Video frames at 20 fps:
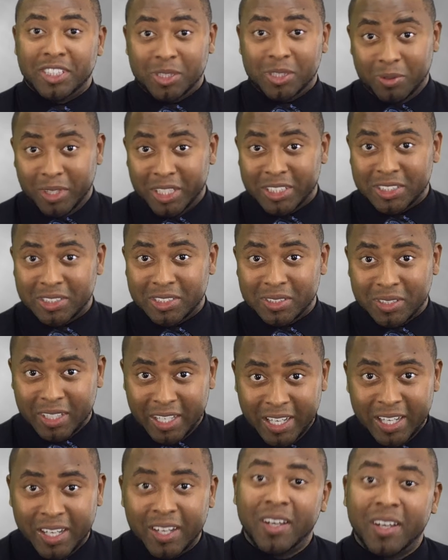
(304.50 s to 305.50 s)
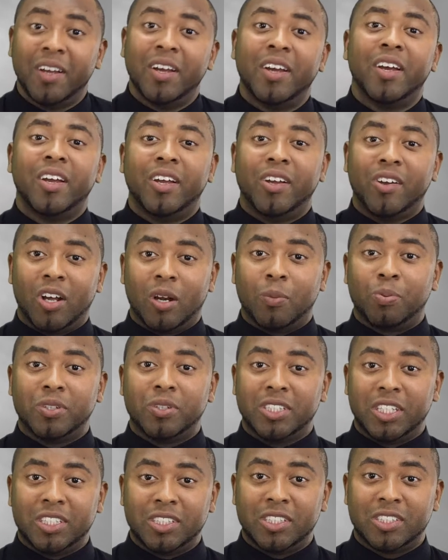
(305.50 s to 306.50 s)
situations, okay? You're going to
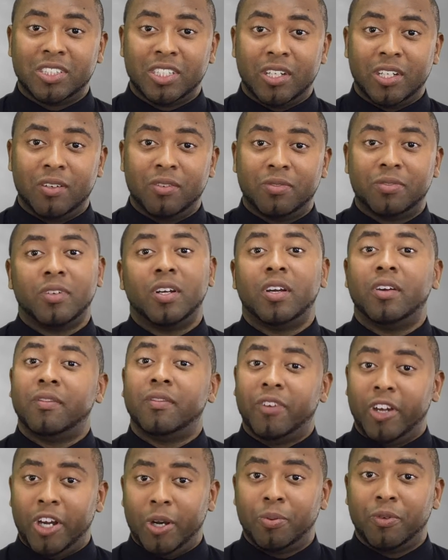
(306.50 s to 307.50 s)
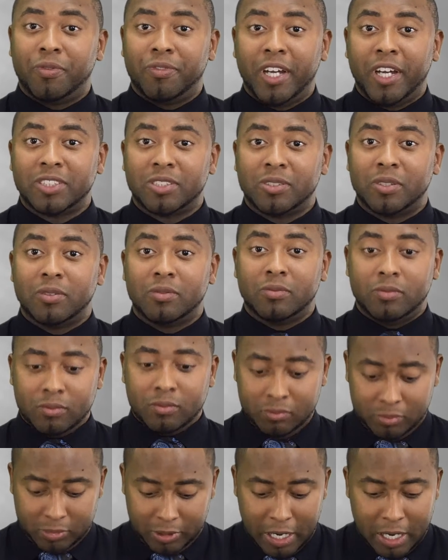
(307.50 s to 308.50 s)
present yourself very professional,
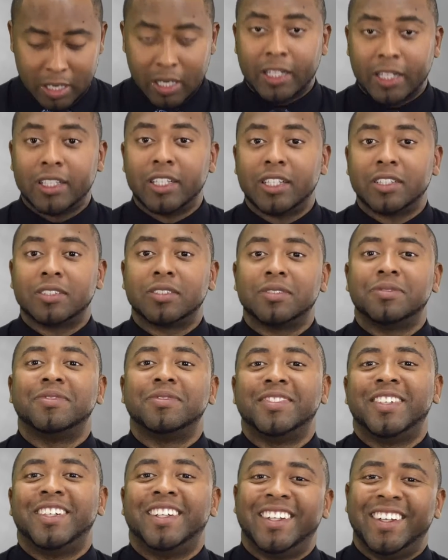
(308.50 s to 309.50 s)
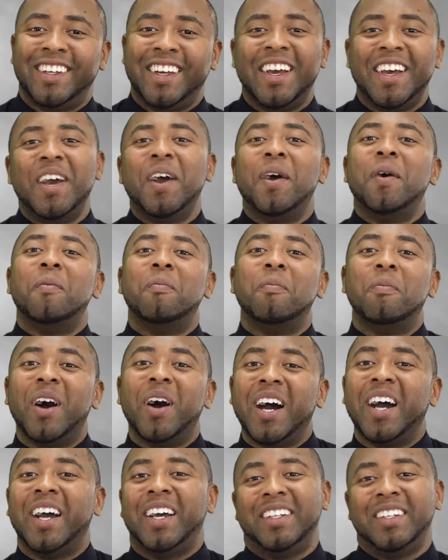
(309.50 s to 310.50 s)
kind of like this.
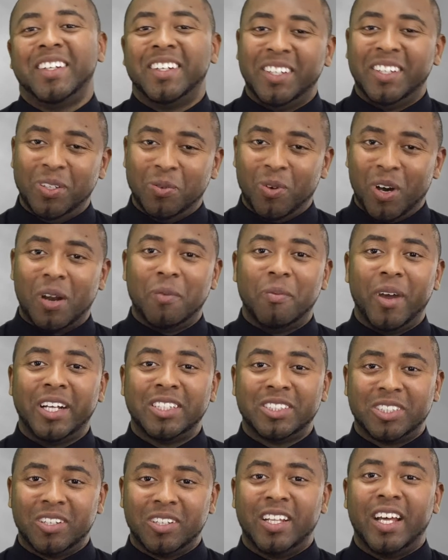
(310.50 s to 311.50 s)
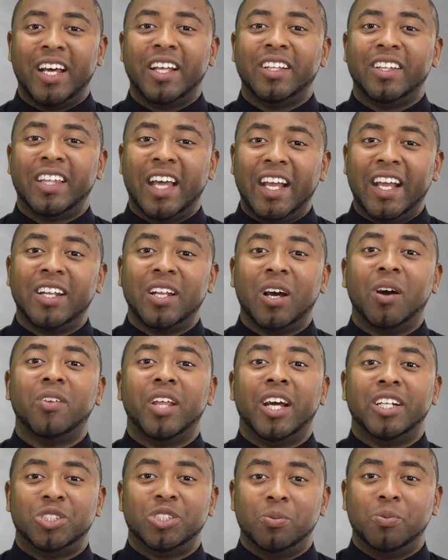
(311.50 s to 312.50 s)
But you want to make sure that they know
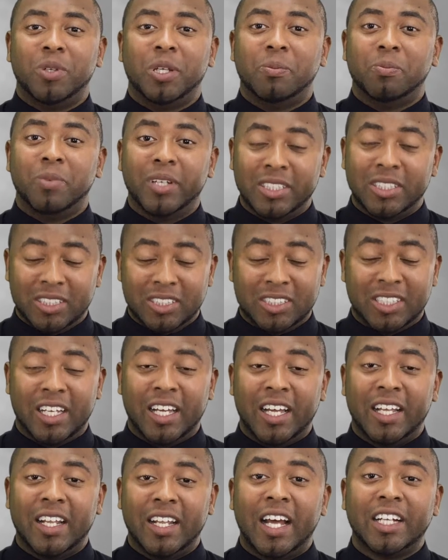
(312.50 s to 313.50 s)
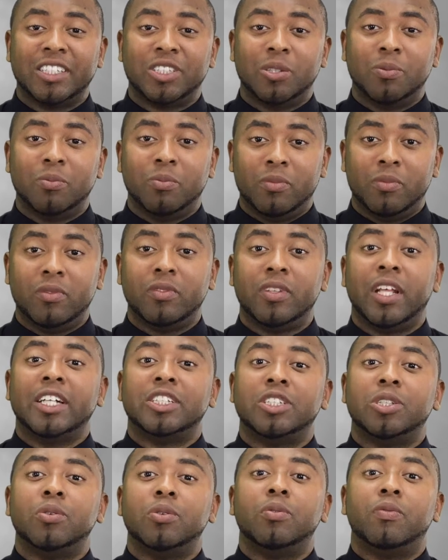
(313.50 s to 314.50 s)
that you mean business and that you
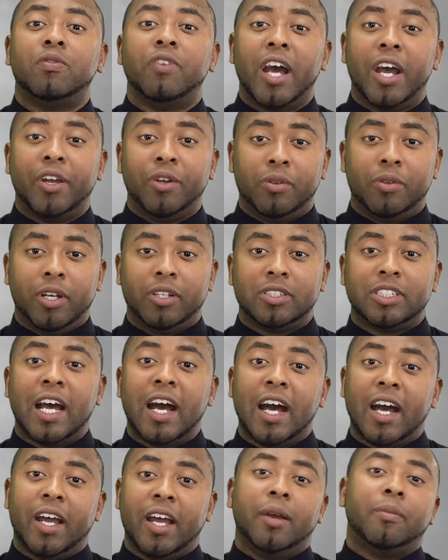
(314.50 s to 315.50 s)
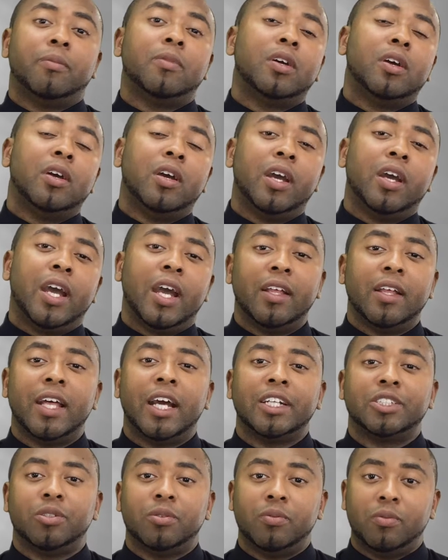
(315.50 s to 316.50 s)
value their time and
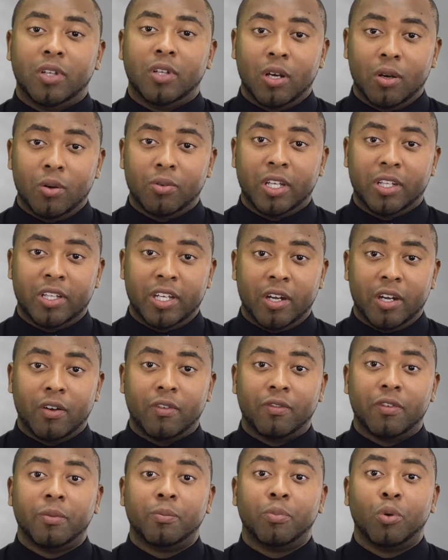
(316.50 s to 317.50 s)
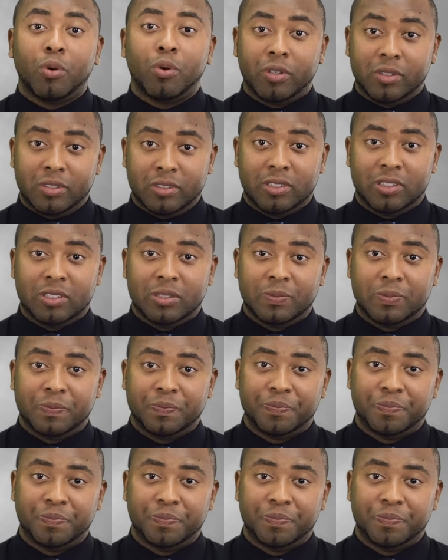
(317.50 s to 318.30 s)
that you know that they're of importance.